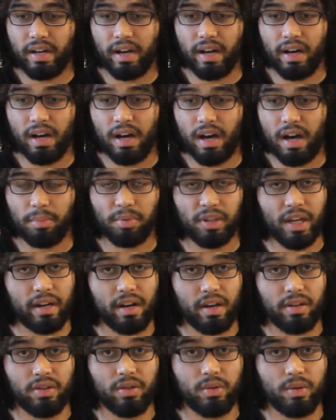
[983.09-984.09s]
I plan
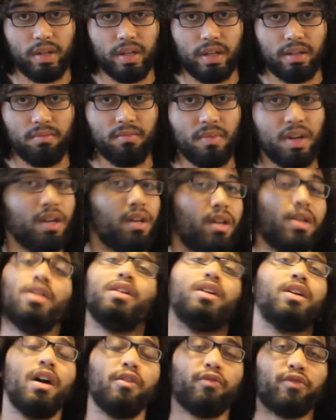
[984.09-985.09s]
on doing
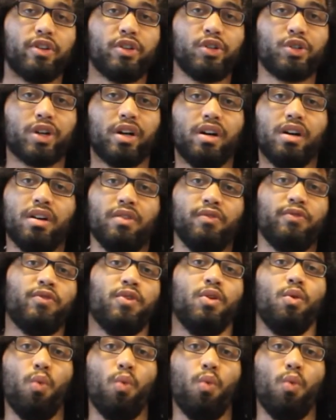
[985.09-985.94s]
coverage of